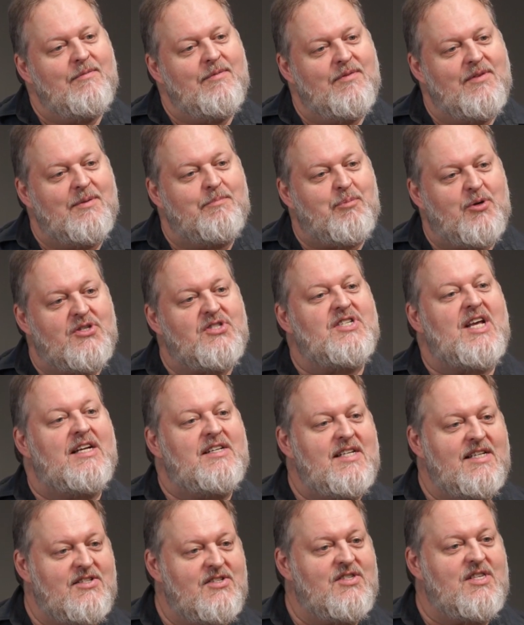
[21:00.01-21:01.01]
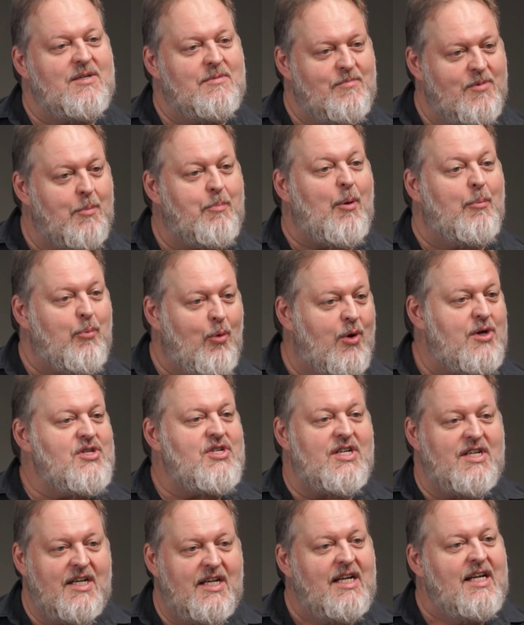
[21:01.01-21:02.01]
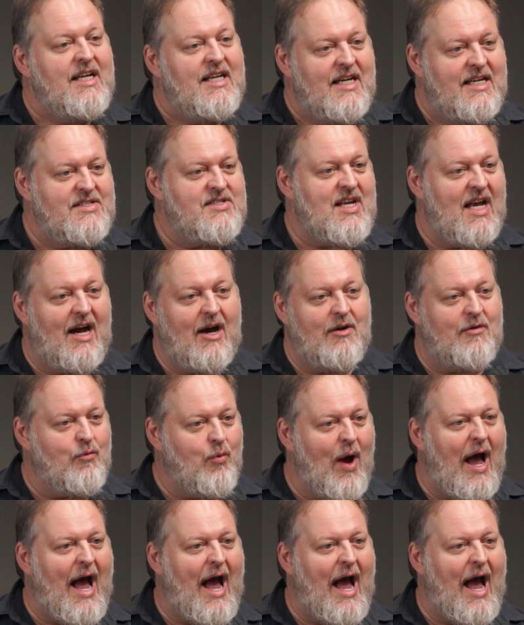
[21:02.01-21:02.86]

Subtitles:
the percentage, the proportion is out of